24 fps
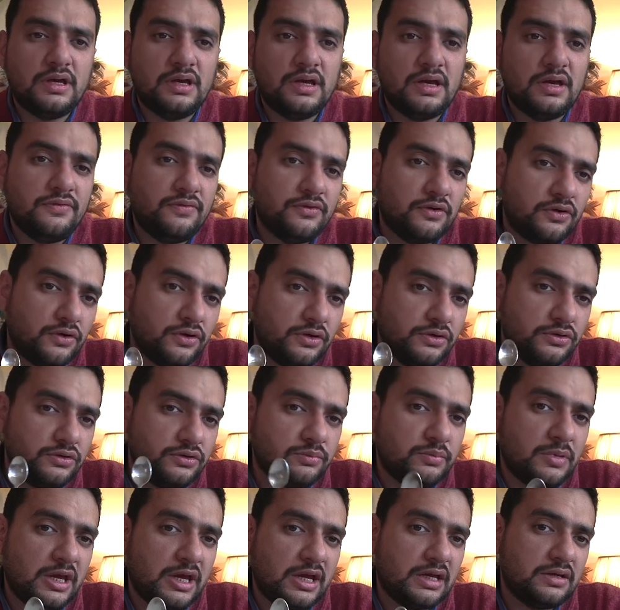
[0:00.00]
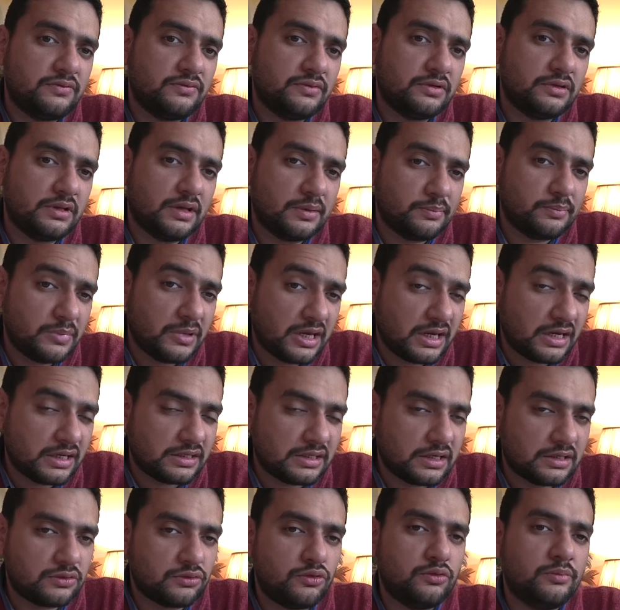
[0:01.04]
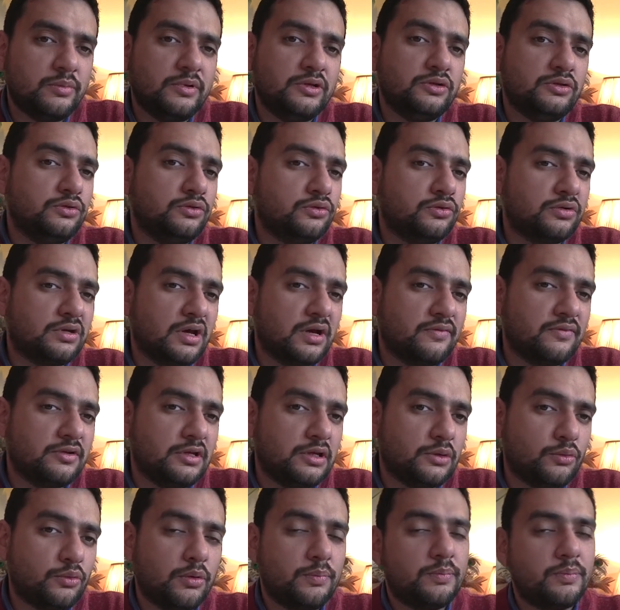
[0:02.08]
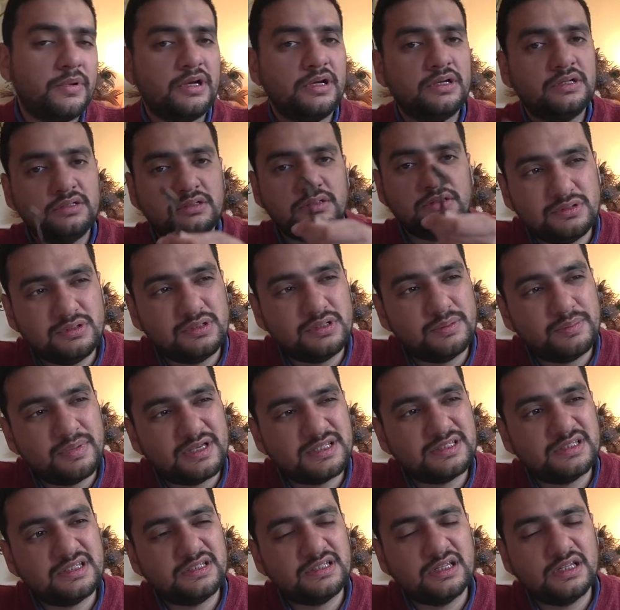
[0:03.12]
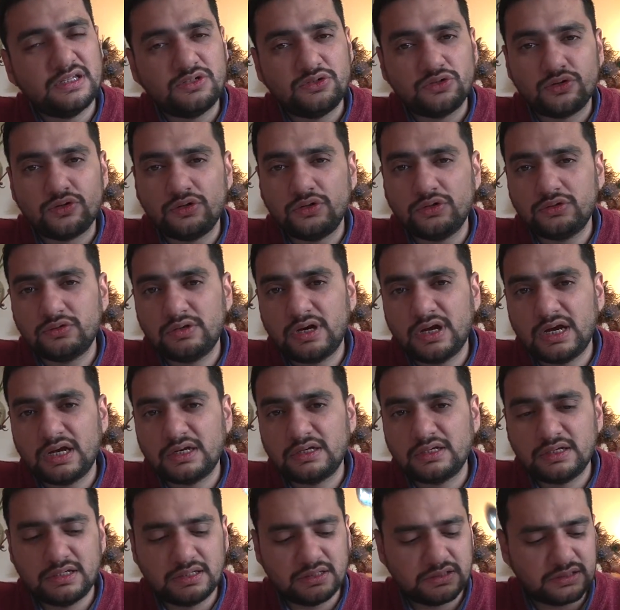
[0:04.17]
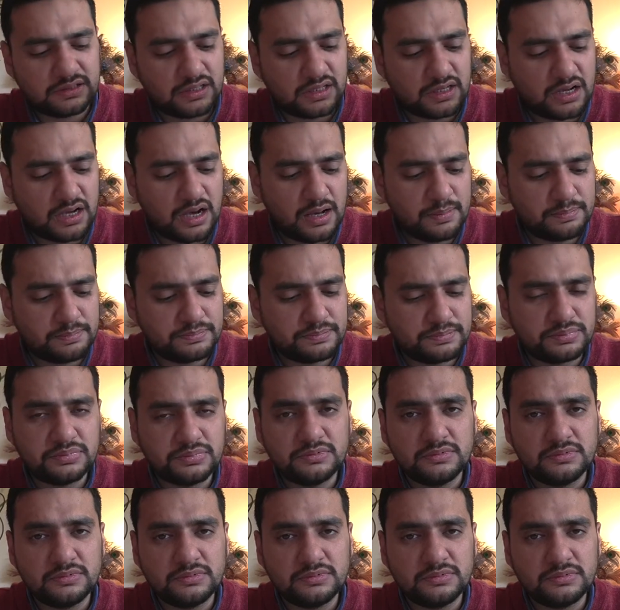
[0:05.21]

If you're going to make it at home and you don't have any equipment, the best thing that you're going to get is a cup,